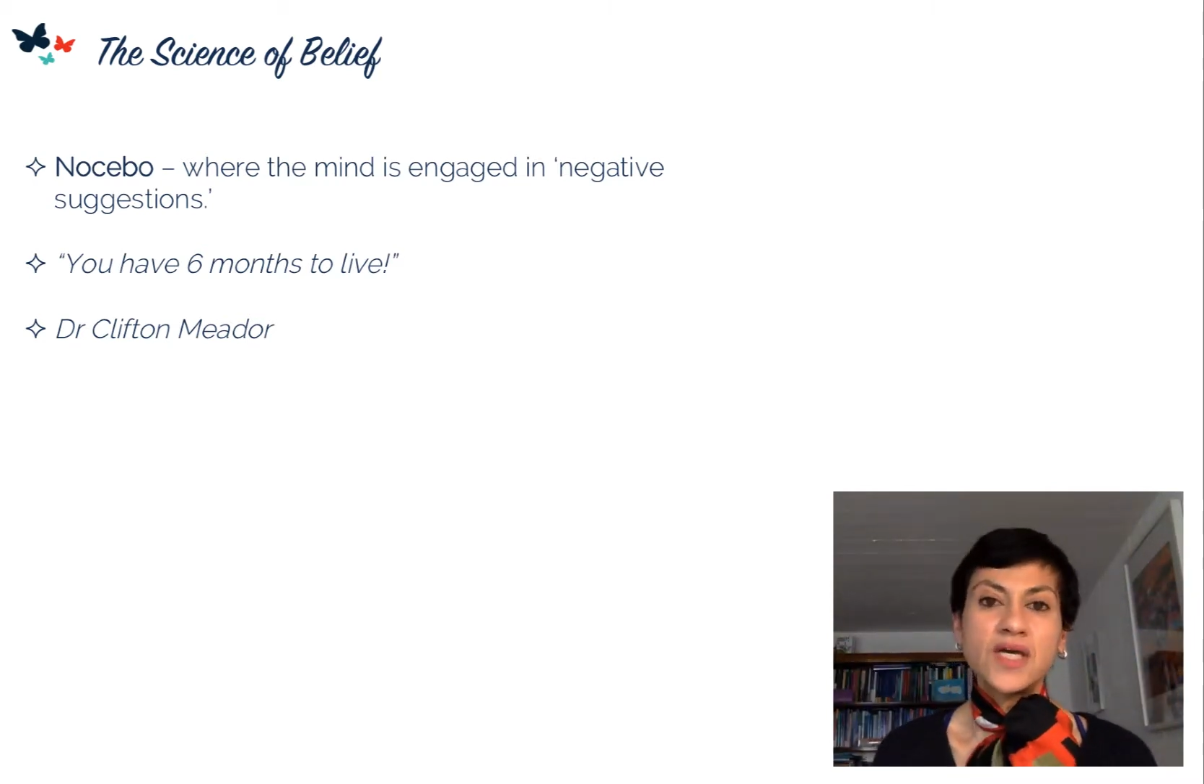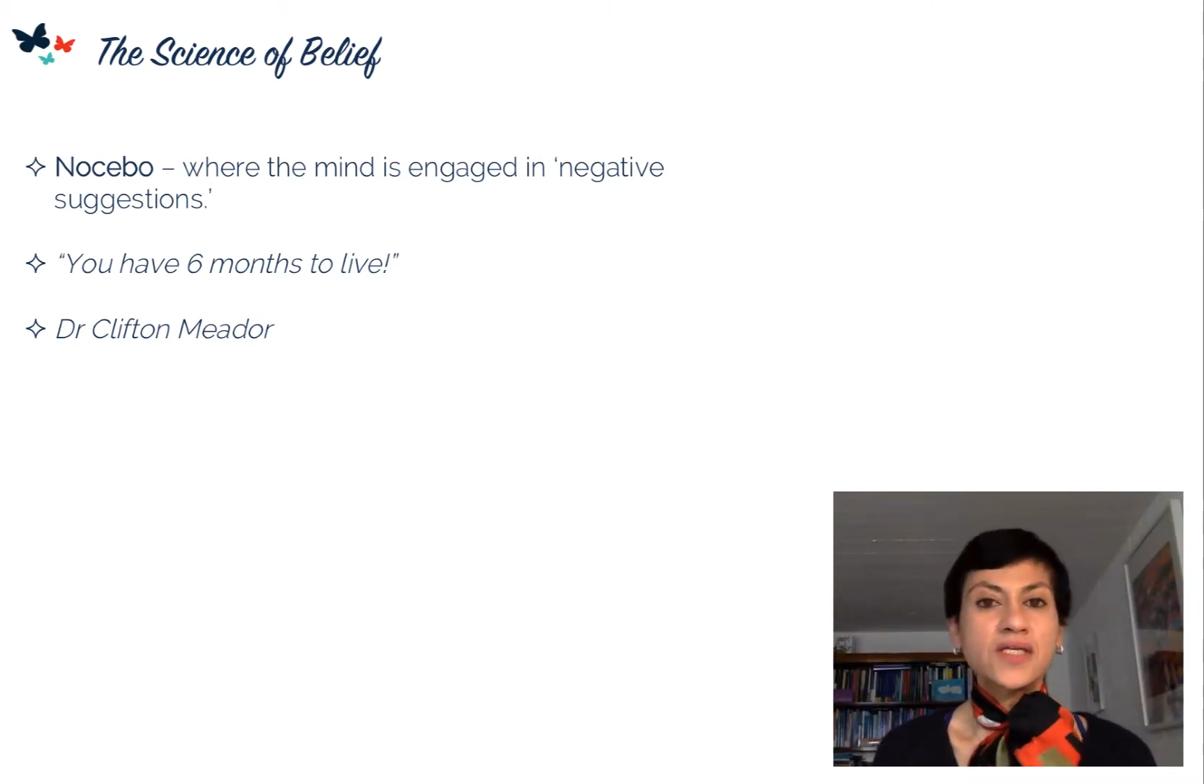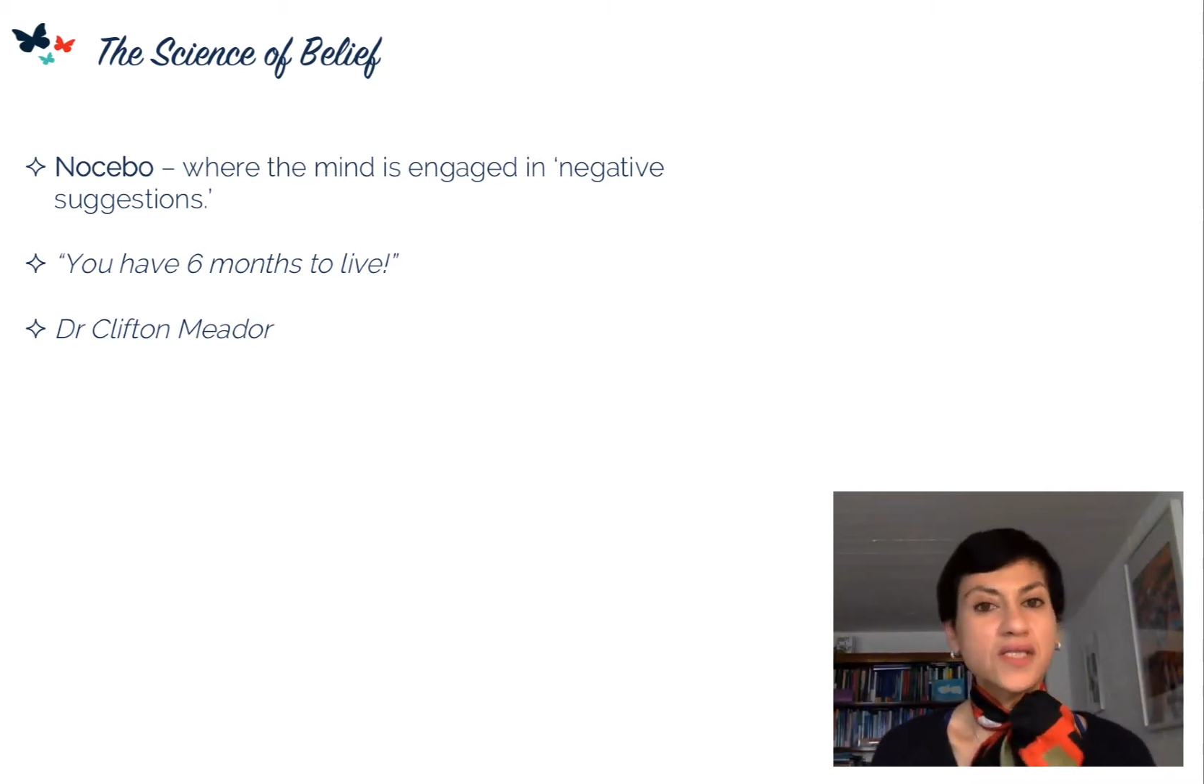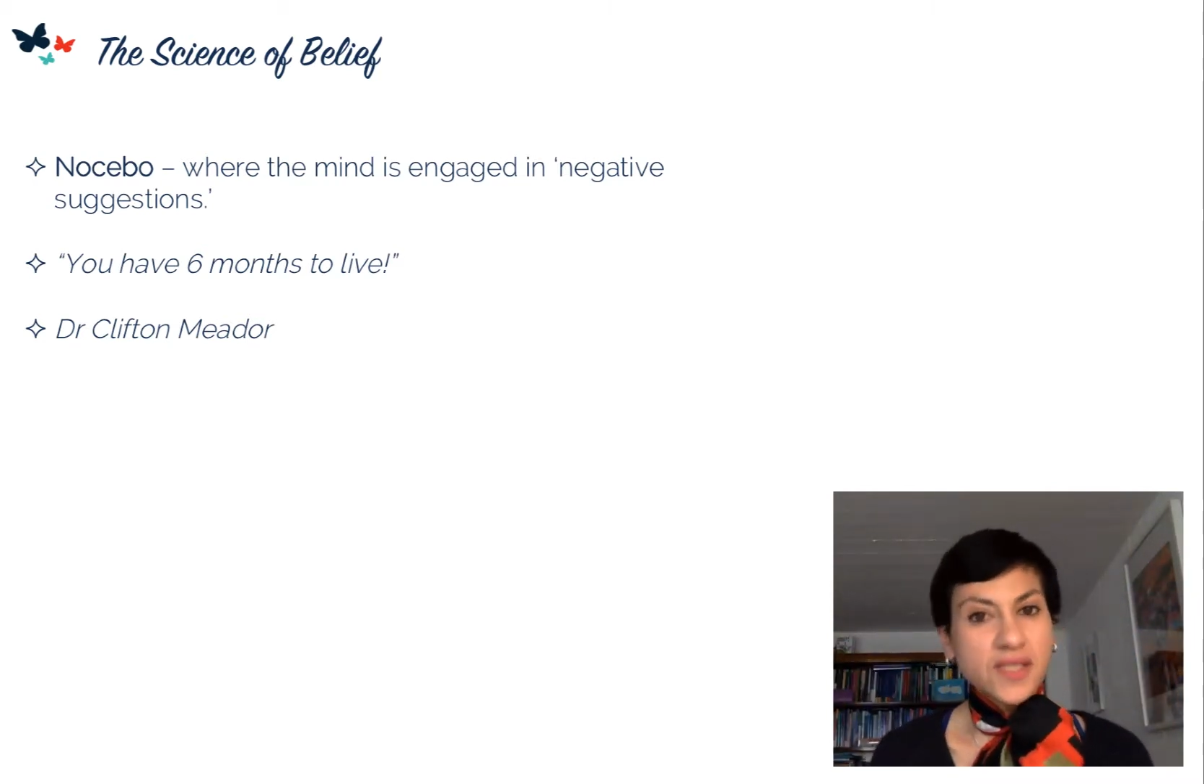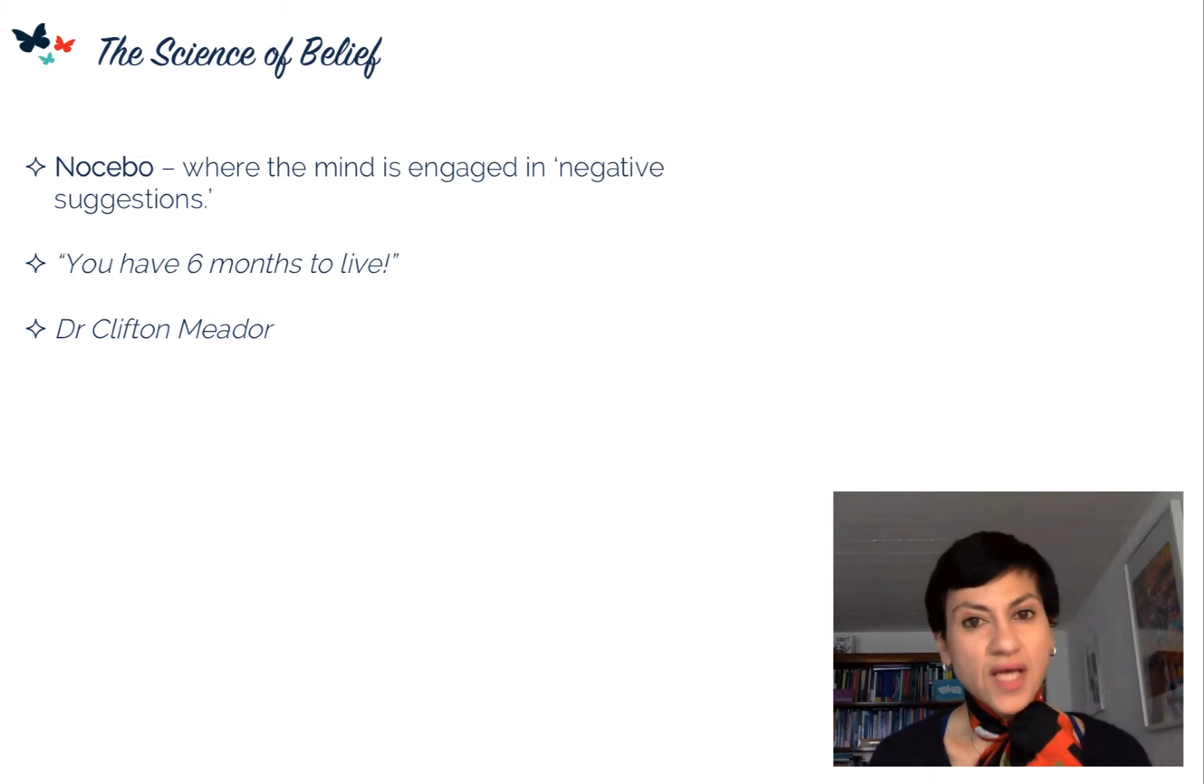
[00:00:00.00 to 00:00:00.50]

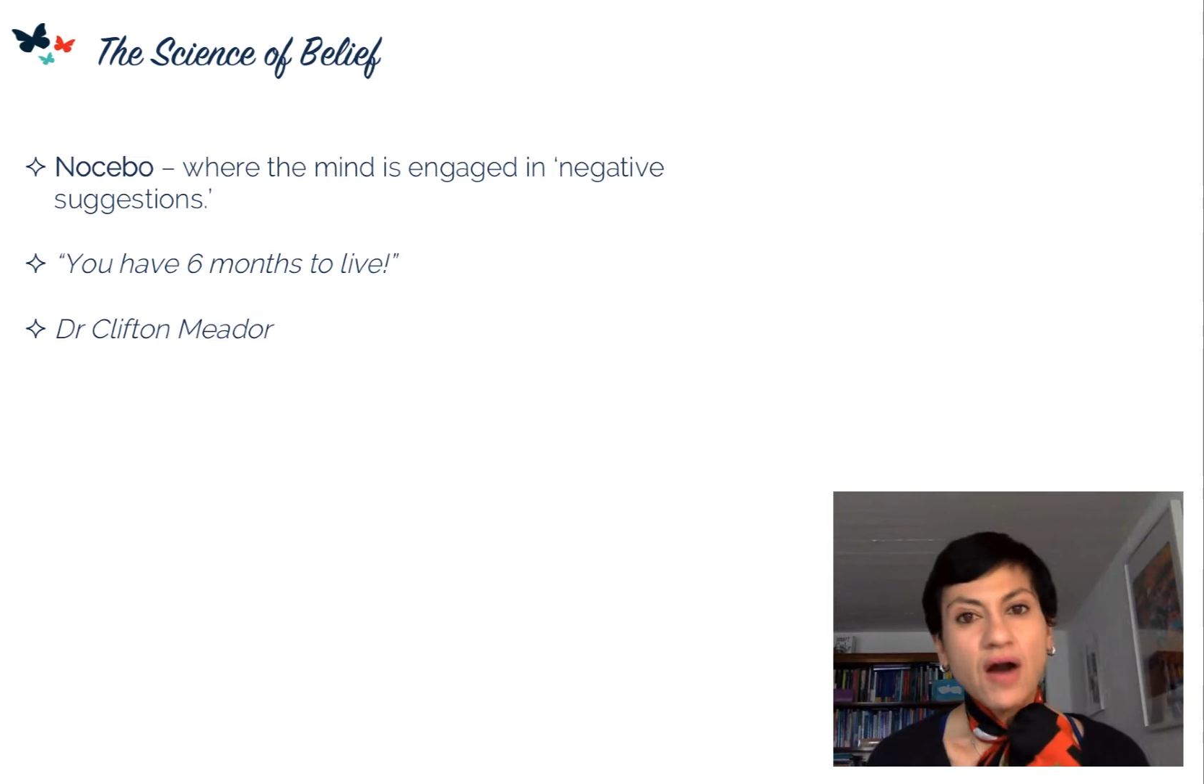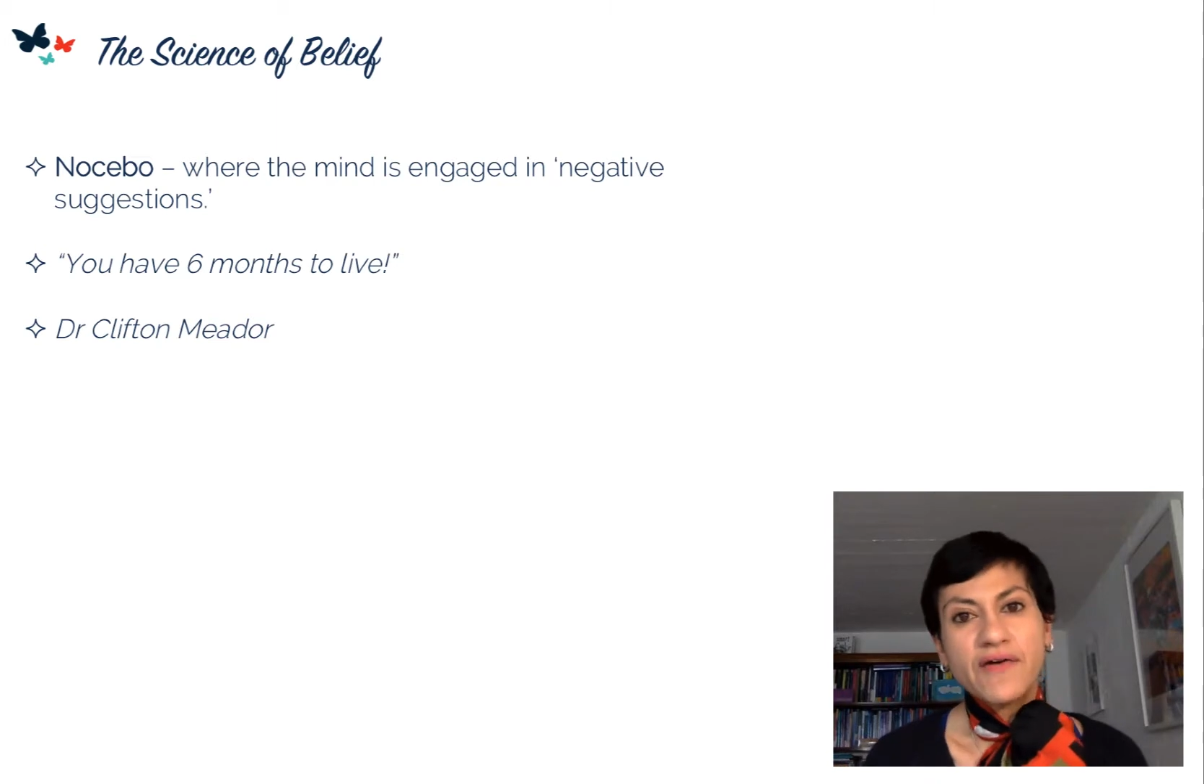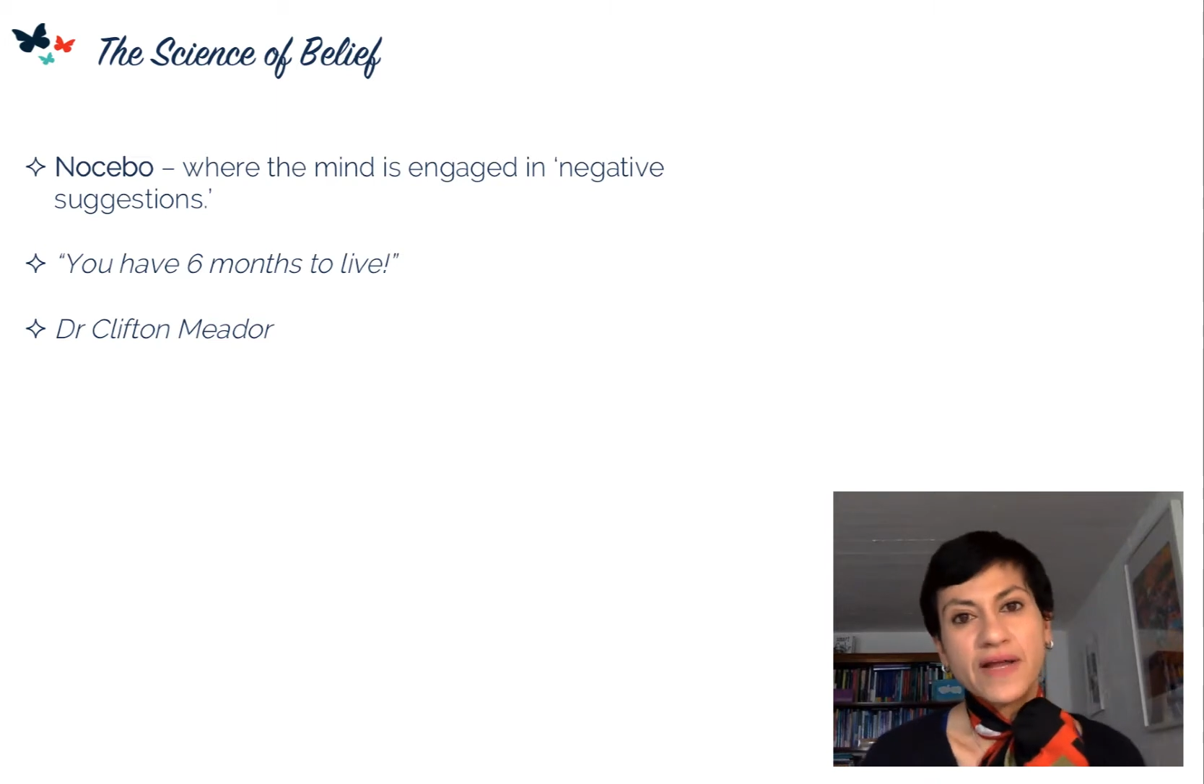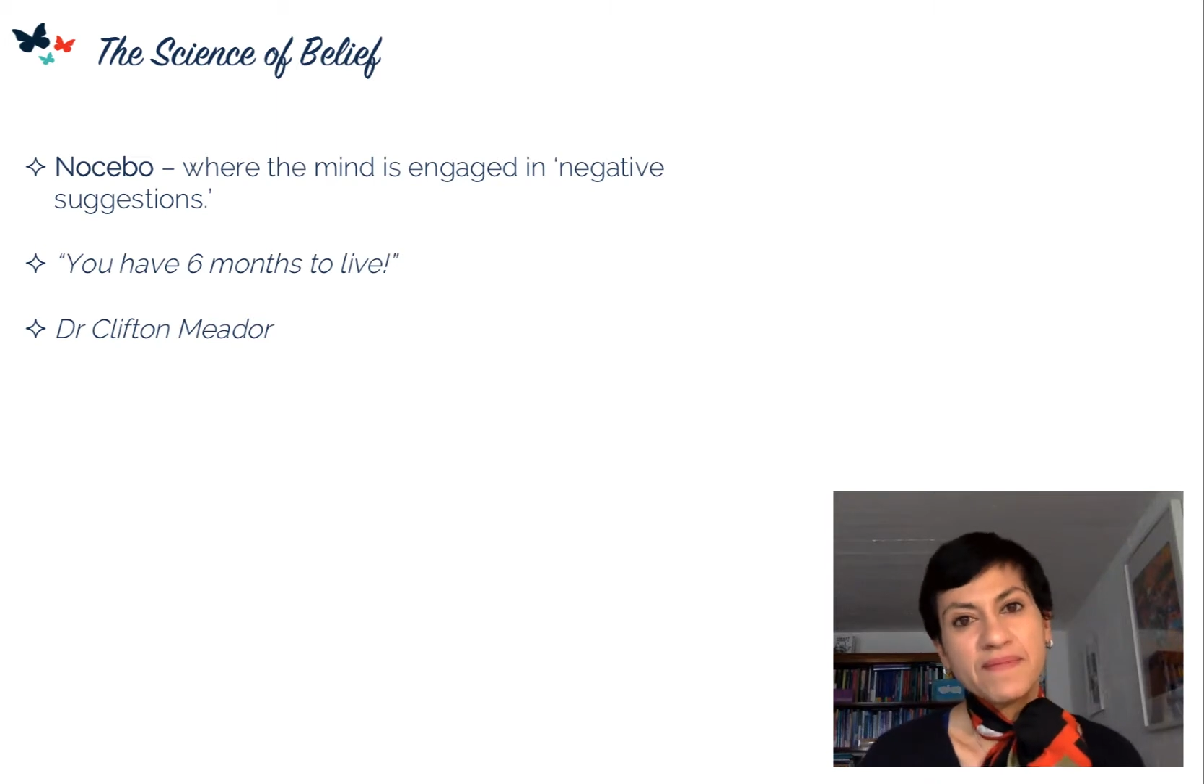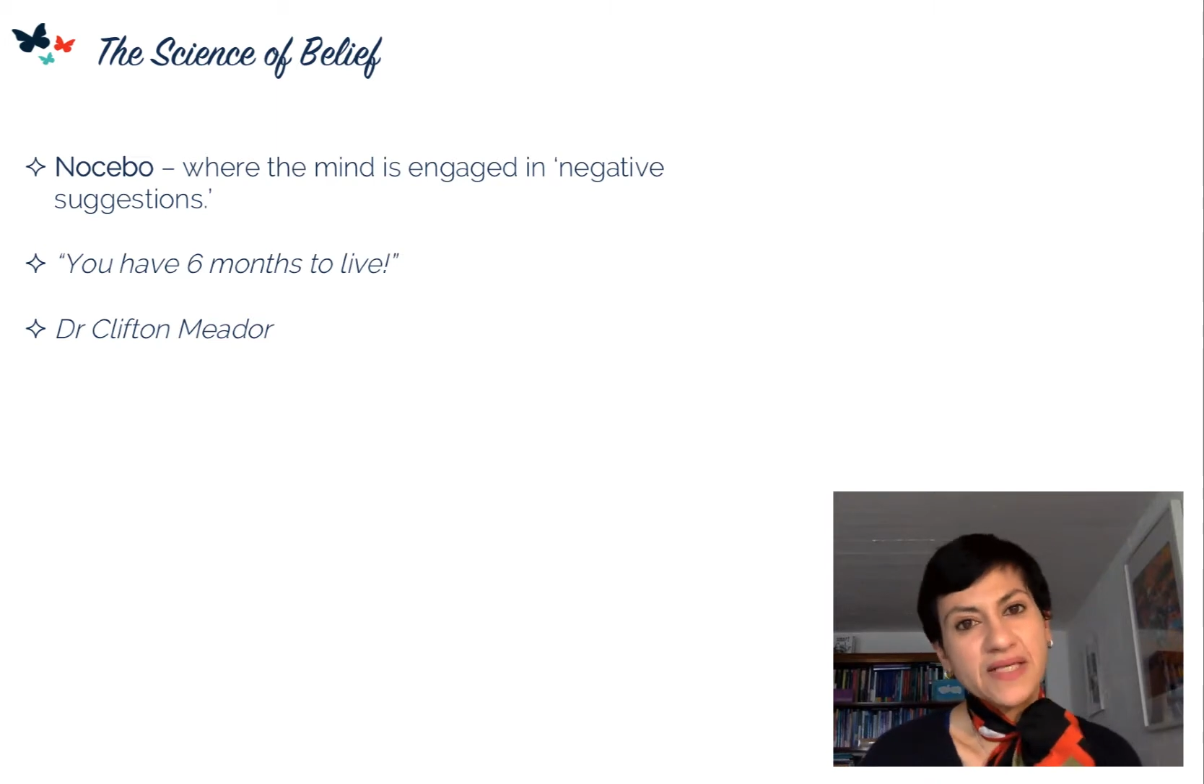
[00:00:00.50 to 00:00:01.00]
"Sorry,